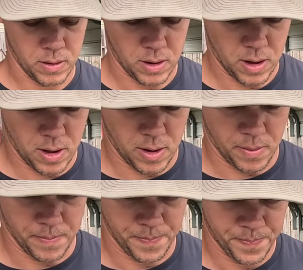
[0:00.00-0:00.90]

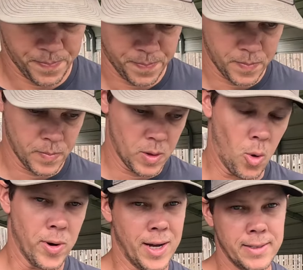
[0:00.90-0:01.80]

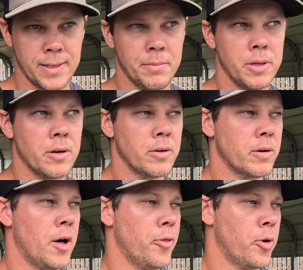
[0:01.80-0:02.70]
or nighttime, you know,
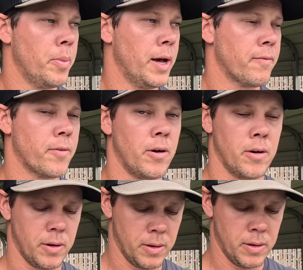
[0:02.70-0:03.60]
I'll throw a black
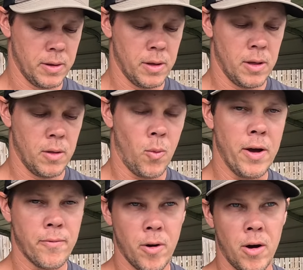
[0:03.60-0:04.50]
frog.
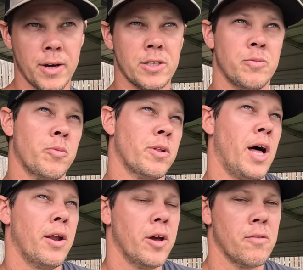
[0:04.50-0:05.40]
White frog is
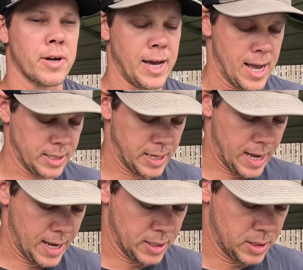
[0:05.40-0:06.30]
cloudy, overcast
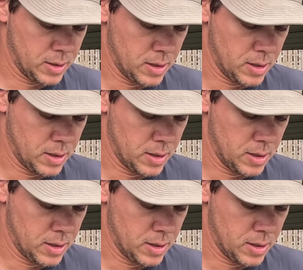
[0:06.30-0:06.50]
days.